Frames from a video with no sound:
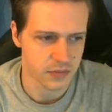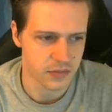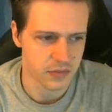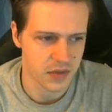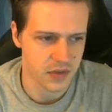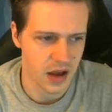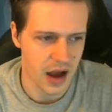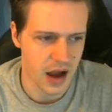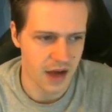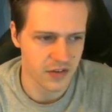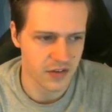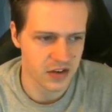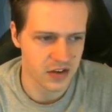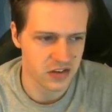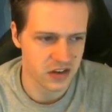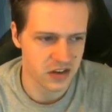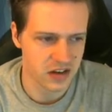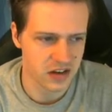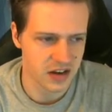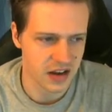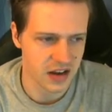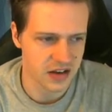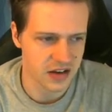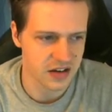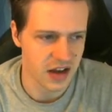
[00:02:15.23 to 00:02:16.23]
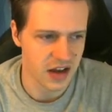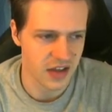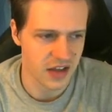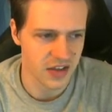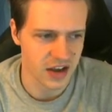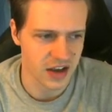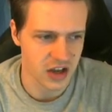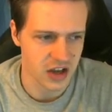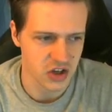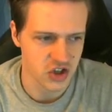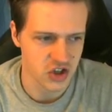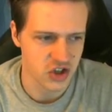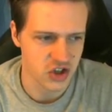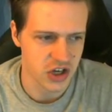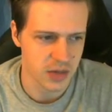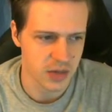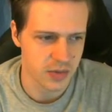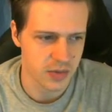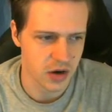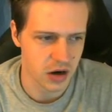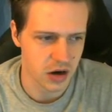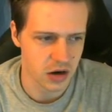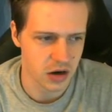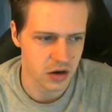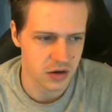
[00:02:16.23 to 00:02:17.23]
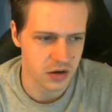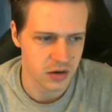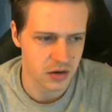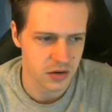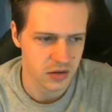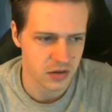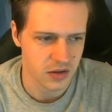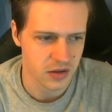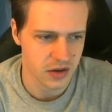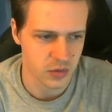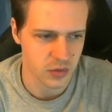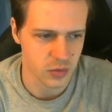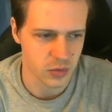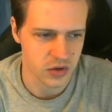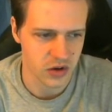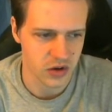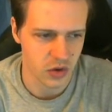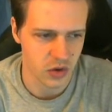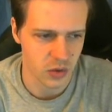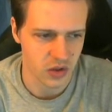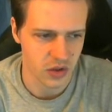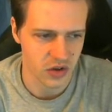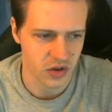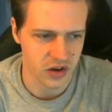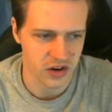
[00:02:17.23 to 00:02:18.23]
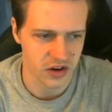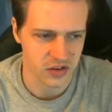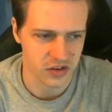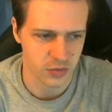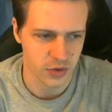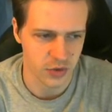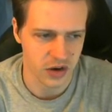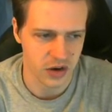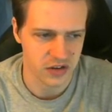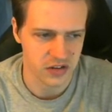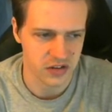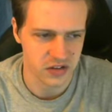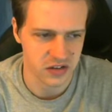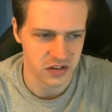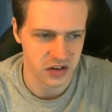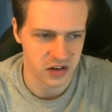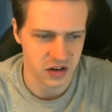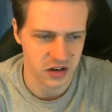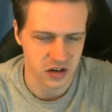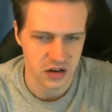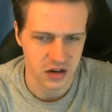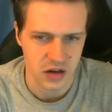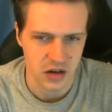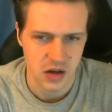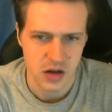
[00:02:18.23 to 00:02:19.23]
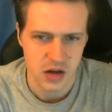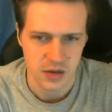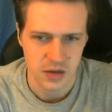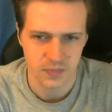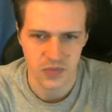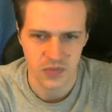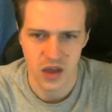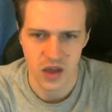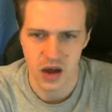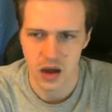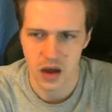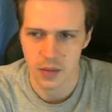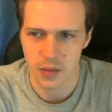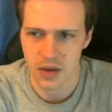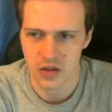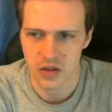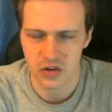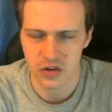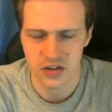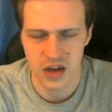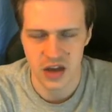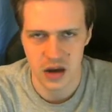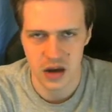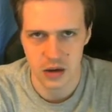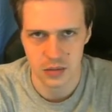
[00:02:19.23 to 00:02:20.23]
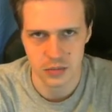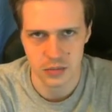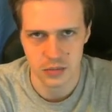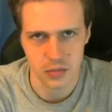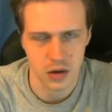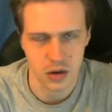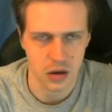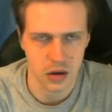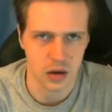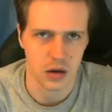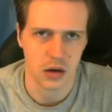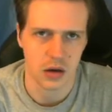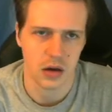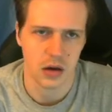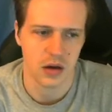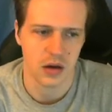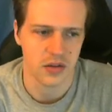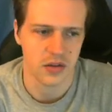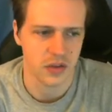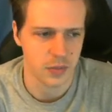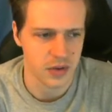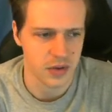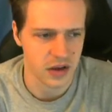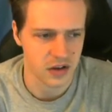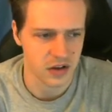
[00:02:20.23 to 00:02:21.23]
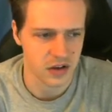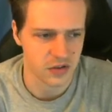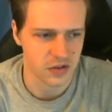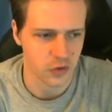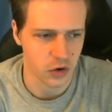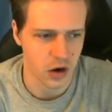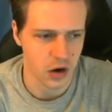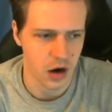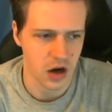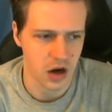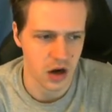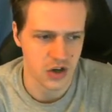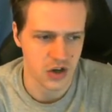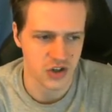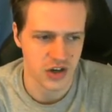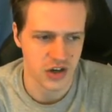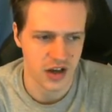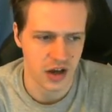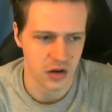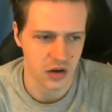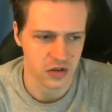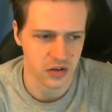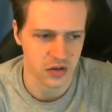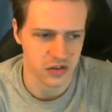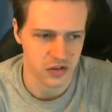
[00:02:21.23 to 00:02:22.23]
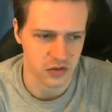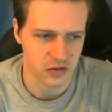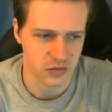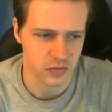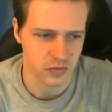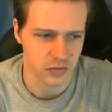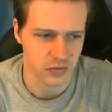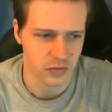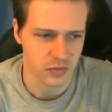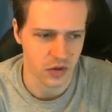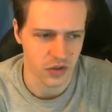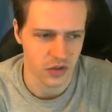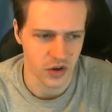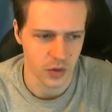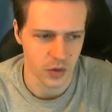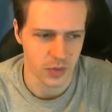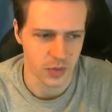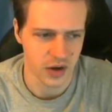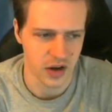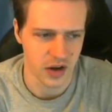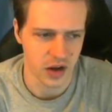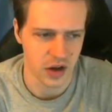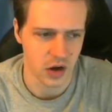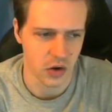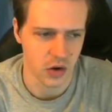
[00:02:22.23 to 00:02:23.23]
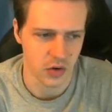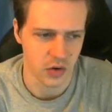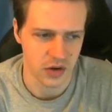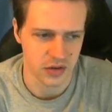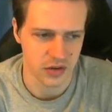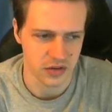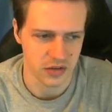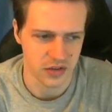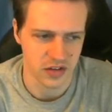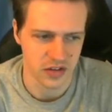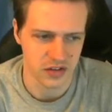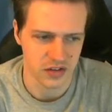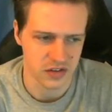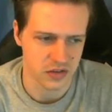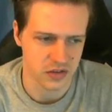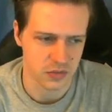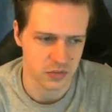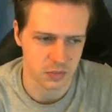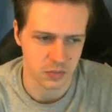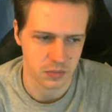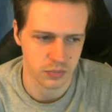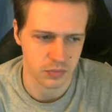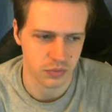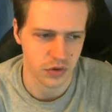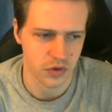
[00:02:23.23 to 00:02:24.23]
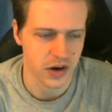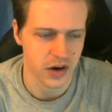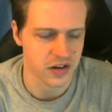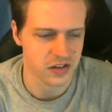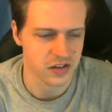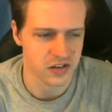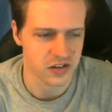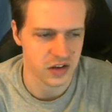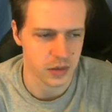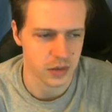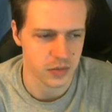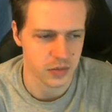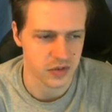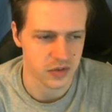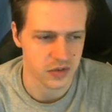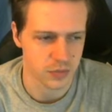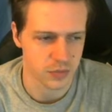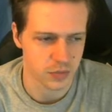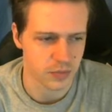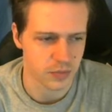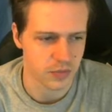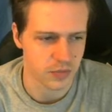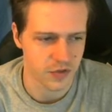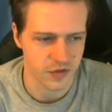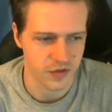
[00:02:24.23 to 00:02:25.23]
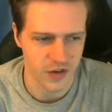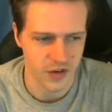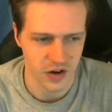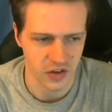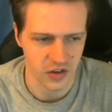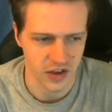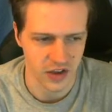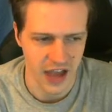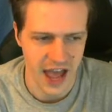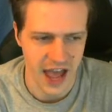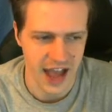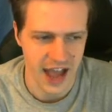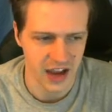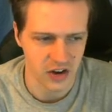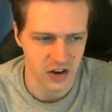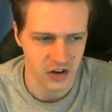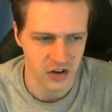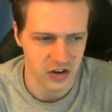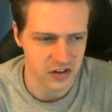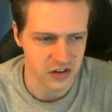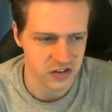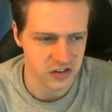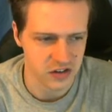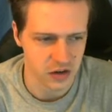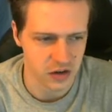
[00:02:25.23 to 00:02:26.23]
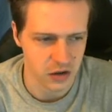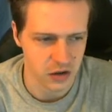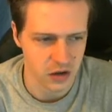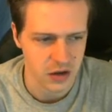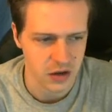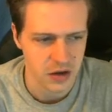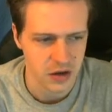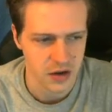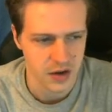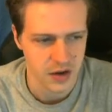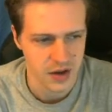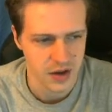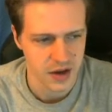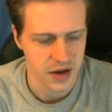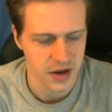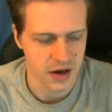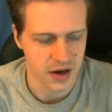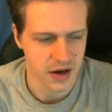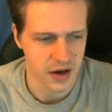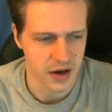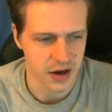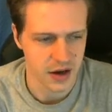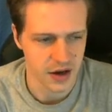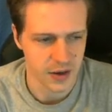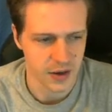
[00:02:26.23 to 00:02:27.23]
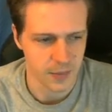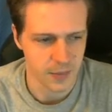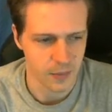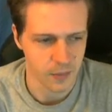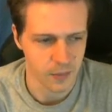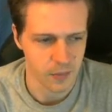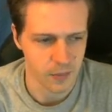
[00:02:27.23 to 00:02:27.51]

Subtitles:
Obviously, not like a cheap card. Like, you know, we look at his prices here. I looked at him on the PS4 auction house a little bit ago. This price seems fairly accurate still. But